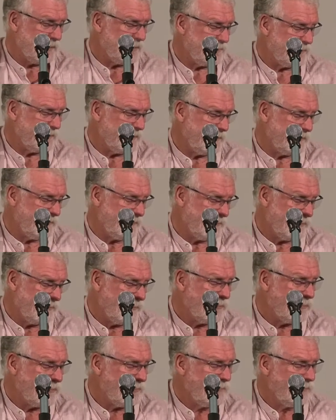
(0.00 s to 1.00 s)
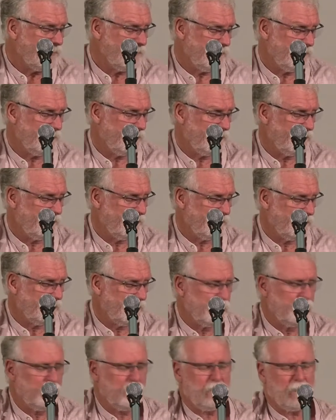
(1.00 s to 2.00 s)
I know
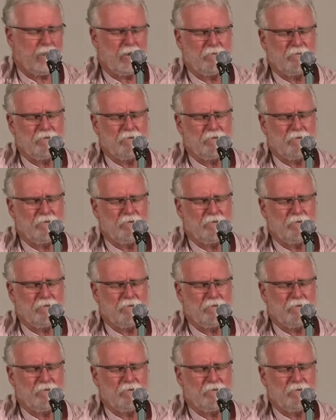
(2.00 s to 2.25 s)
how it